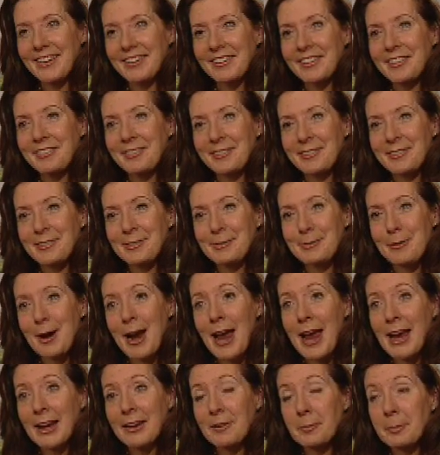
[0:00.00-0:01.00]
lots of
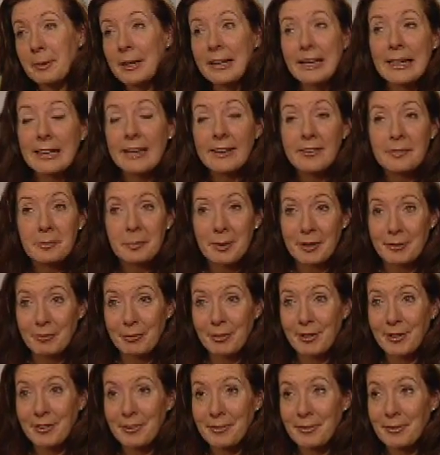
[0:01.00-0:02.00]
ways, but it is my
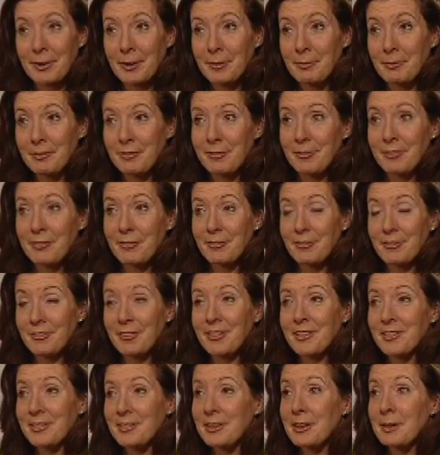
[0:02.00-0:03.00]
first film
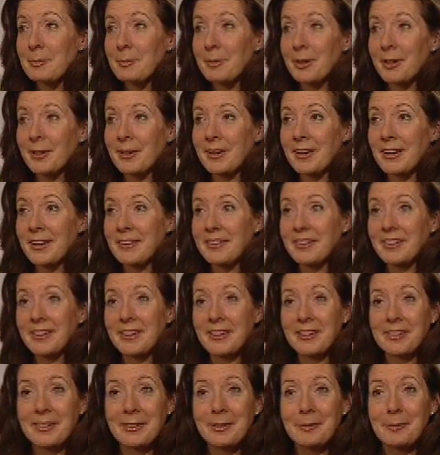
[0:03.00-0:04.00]
for the cinema, and I think
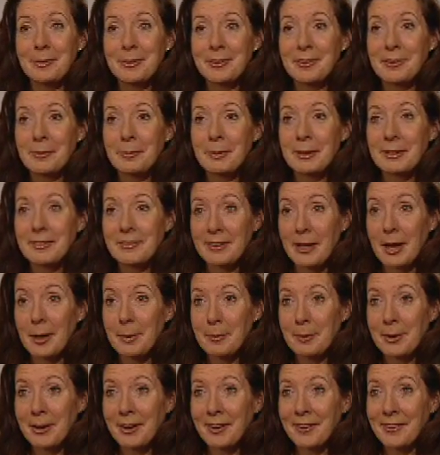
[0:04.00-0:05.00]
I don't want to be
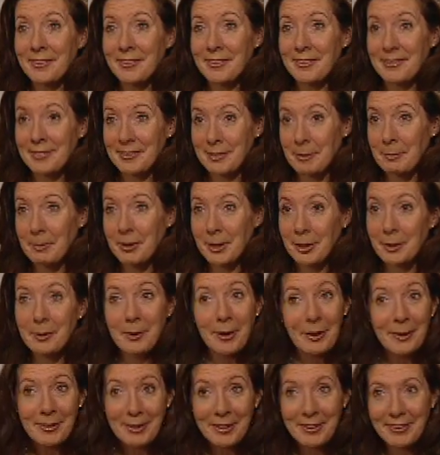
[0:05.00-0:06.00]
typecast as someone who
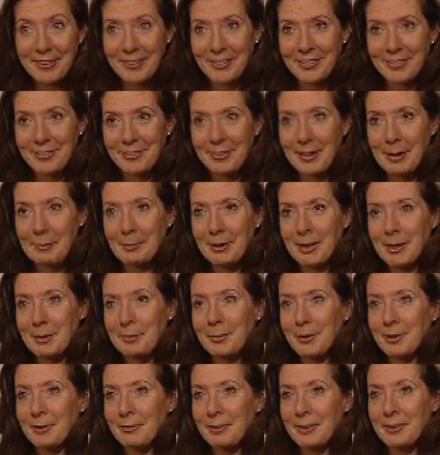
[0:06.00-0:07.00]
only does family
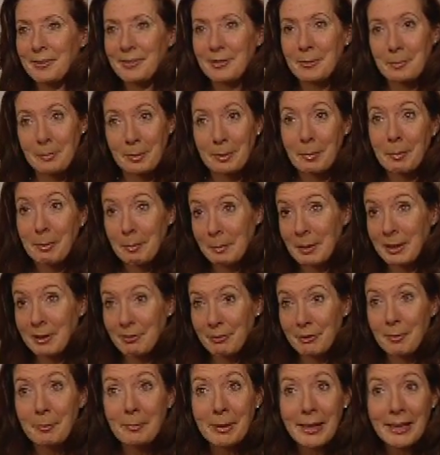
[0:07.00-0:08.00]
movies. So probably
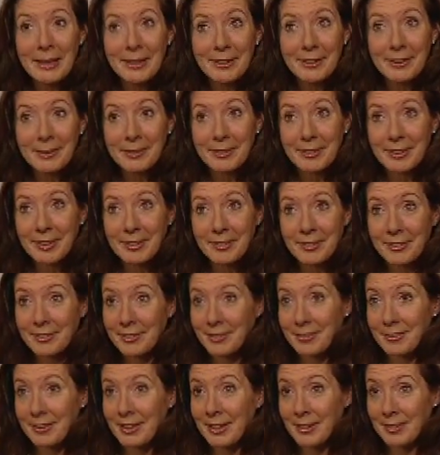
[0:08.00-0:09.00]
for me a good thing to
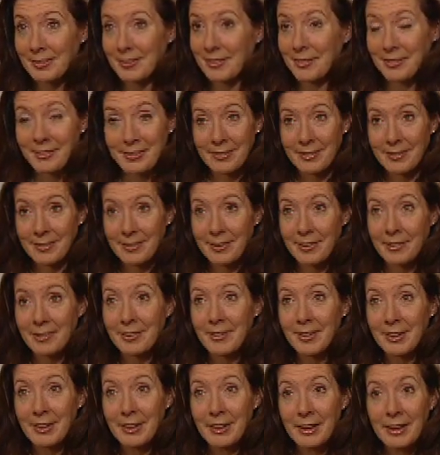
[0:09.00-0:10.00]
do next is to
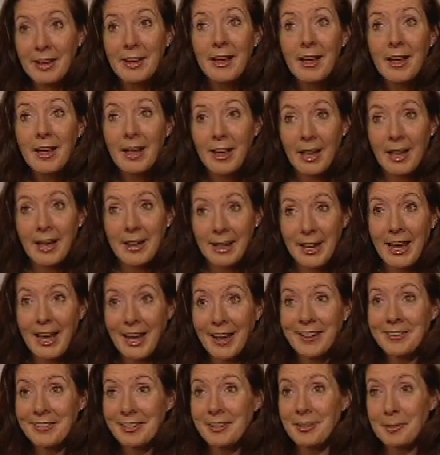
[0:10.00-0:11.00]
do an
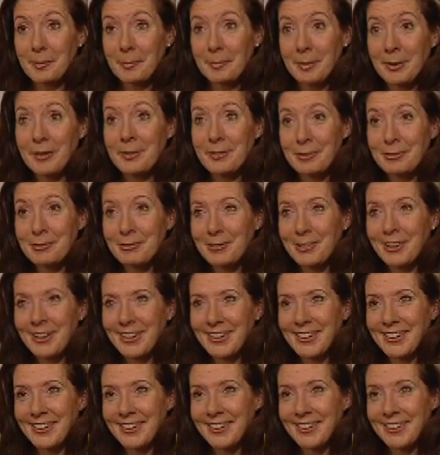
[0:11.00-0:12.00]
adult piece of
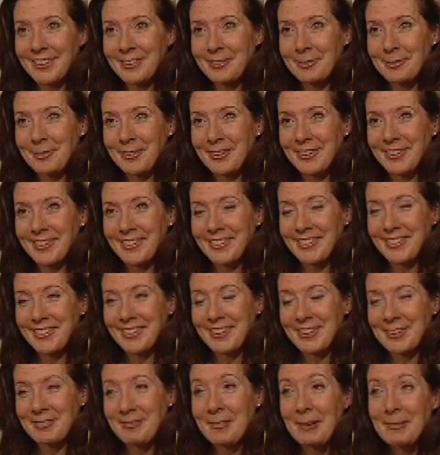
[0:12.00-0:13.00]
work. But
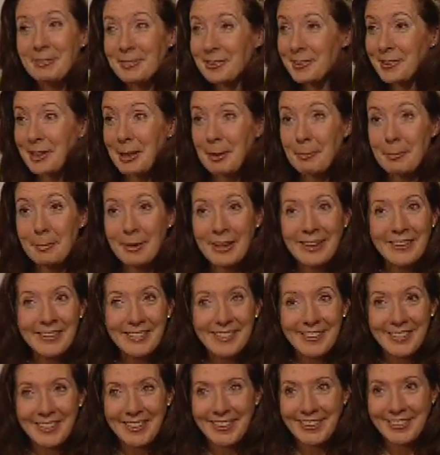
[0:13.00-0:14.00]
I'm sure there'll be a
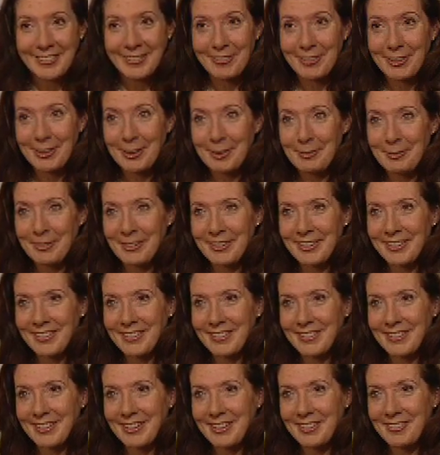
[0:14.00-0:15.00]
third film,
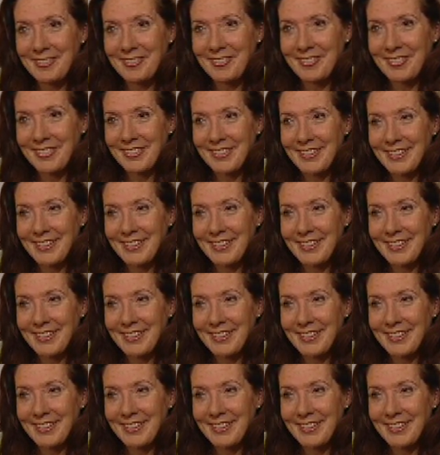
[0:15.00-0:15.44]
and